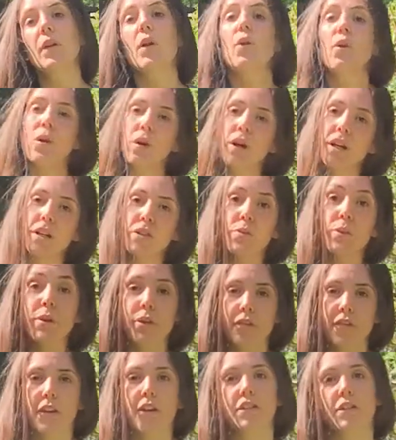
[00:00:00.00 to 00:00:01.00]
or as we
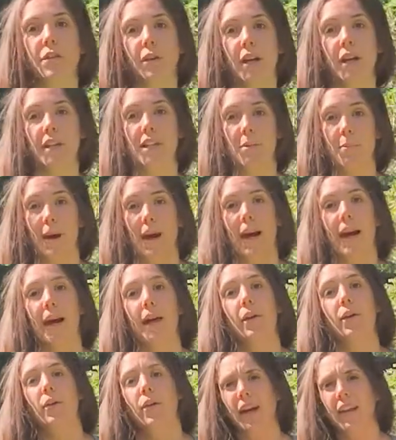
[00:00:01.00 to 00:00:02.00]
refer to it as the pad,
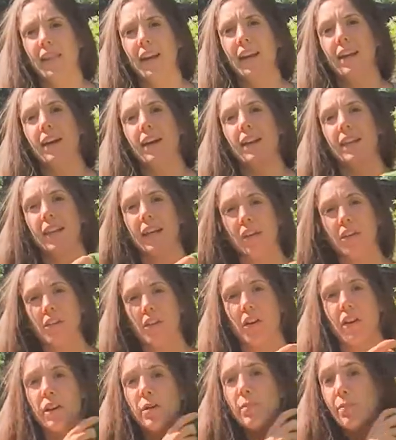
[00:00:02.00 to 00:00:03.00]
or I think on there it's
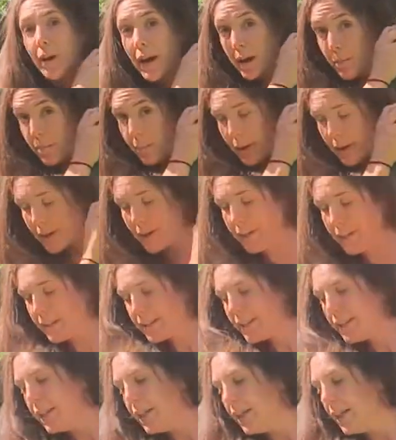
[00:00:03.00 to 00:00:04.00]
called the bottom part,
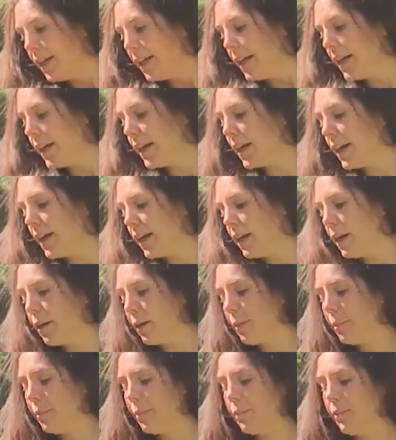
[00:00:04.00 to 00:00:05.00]

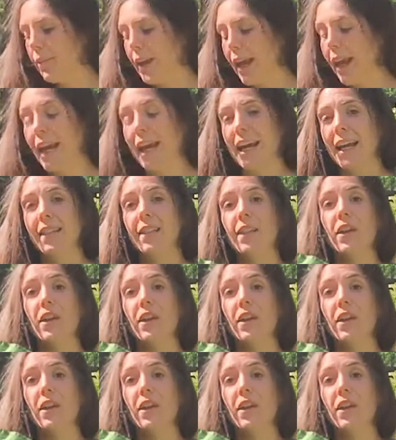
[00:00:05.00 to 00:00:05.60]
and the